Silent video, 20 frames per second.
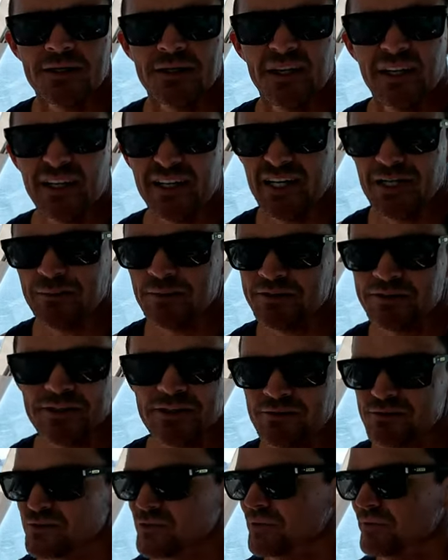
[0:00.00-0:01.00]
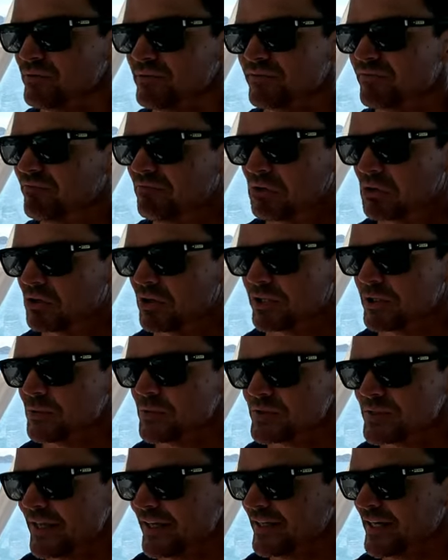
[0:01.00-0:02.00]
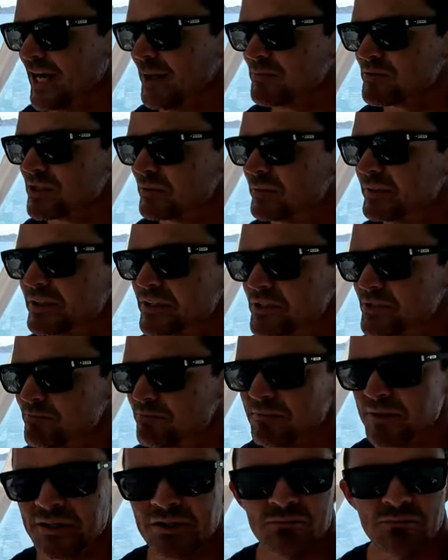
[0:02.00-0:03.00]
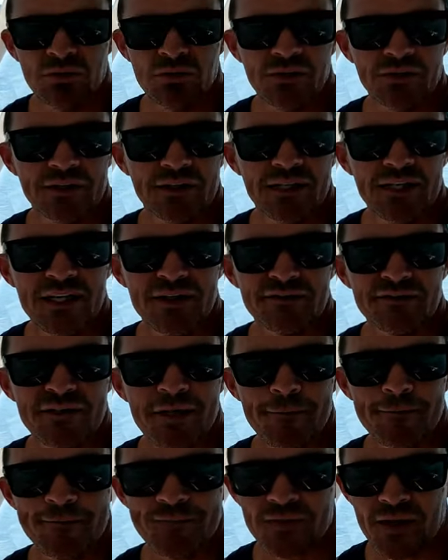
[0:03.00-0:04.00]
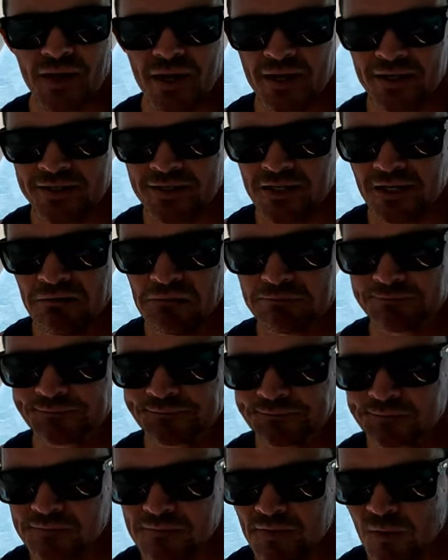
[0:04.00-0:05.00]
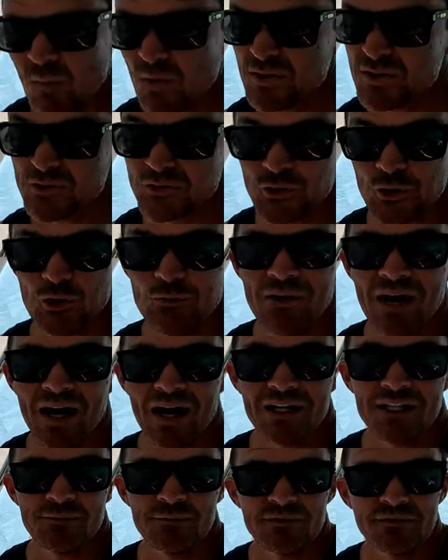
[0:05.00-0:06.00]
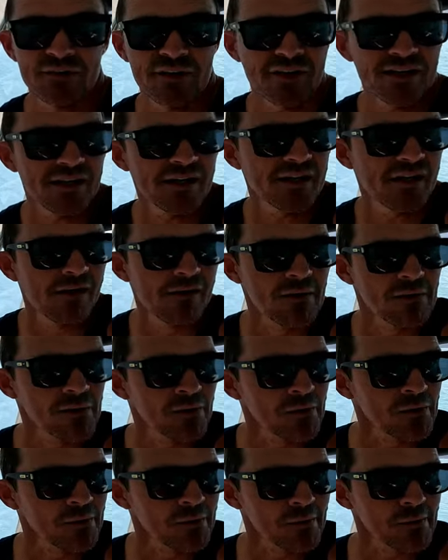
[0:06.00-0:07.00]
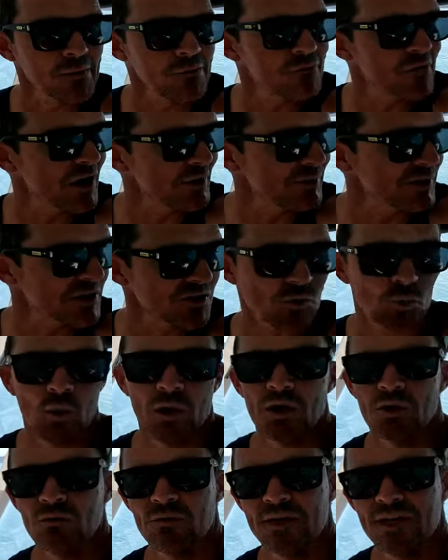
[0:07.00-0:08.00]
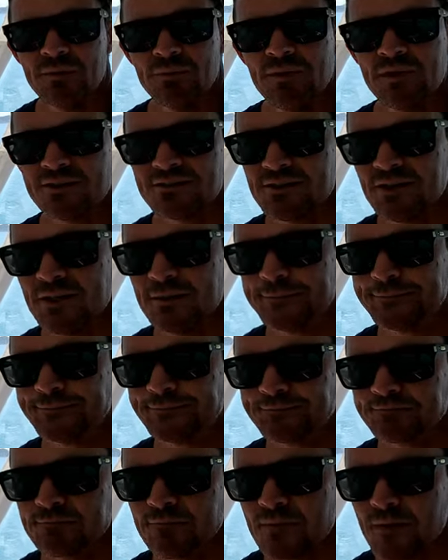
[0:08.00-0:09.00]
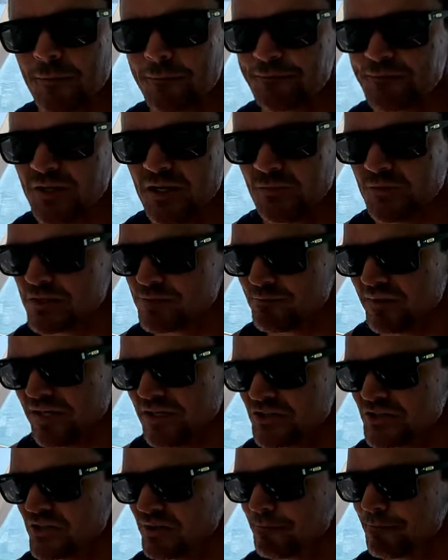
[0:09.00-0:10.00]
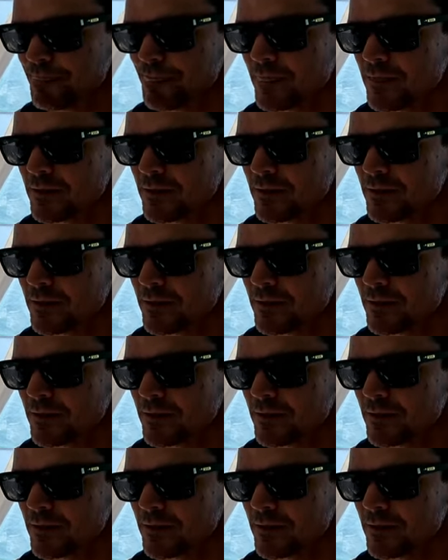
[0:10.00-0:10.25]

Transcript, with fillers: and um, it didn't sort of look like it was letting up, so we just bit the bullet and left. And um, it wasn't too bad, to be fair. Fair bit of swell there, but um, yeah, we just managed it.